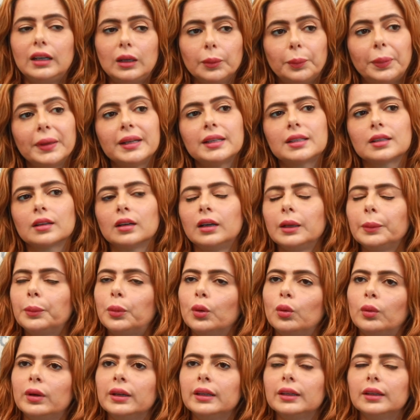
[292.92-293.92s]
it depends you know
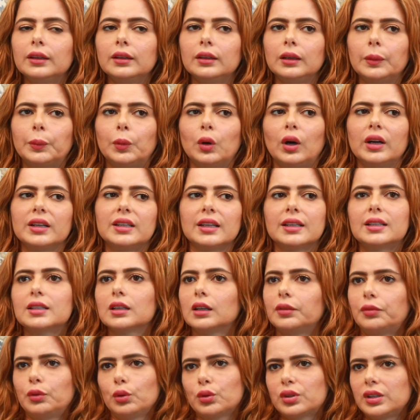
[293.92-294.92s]
ipo vandu ipo Ajith
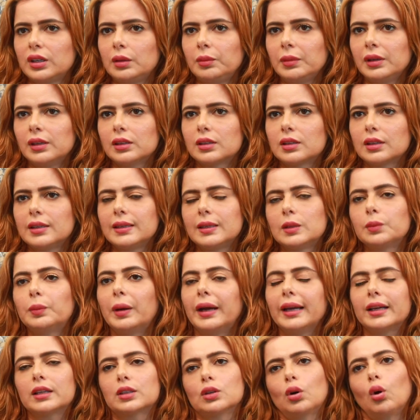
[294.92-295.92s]
sir if you see means his
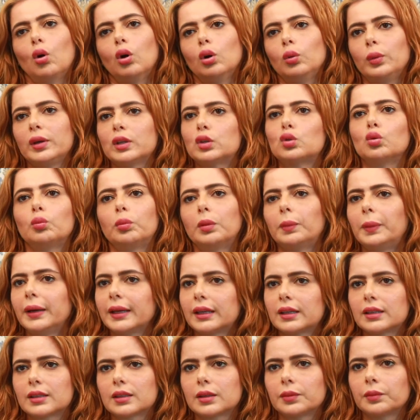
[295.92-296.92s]
bikes are always super
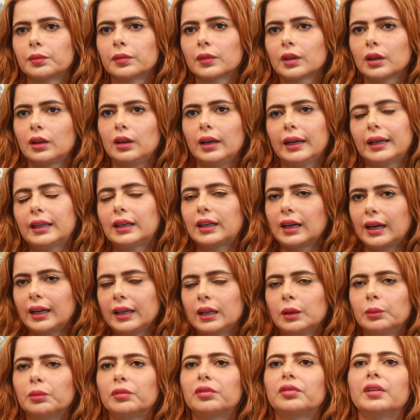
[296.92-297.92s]
bikes like
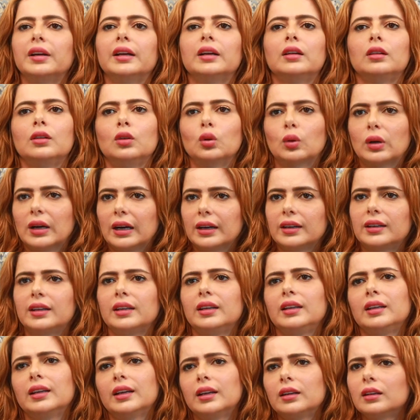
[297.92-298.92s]
Triumph and
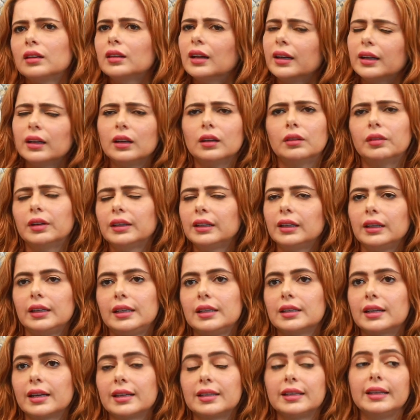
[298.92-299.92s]
Ducati and Narya vandu
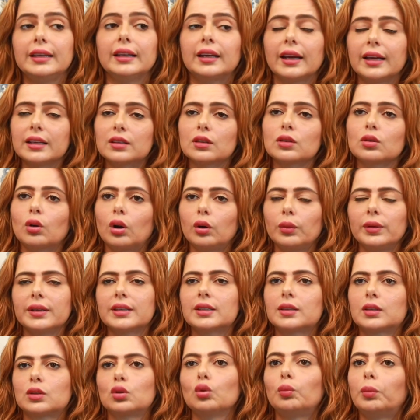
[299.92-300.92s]
he race. He races
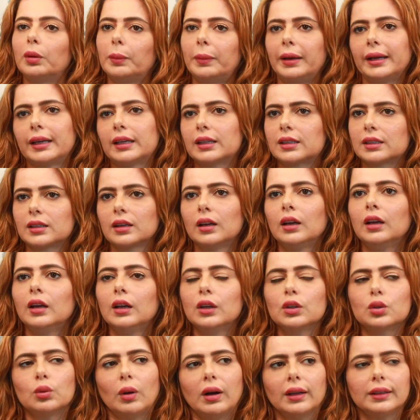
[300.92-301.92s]
always super bikes.
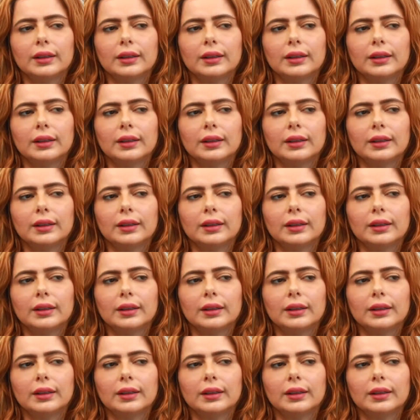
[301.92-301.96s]
So